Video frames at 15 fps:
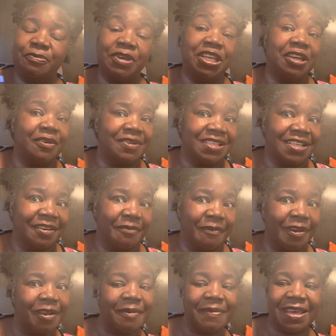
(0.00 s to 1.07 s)
we know is gonna
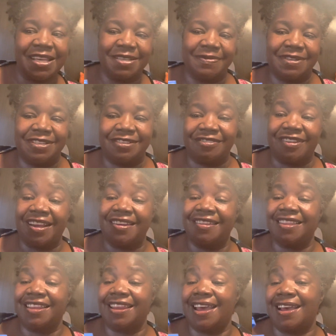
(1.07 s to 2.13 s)
work because we just tried
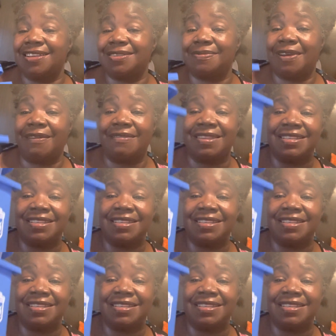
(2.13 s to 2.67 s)
on the last pair,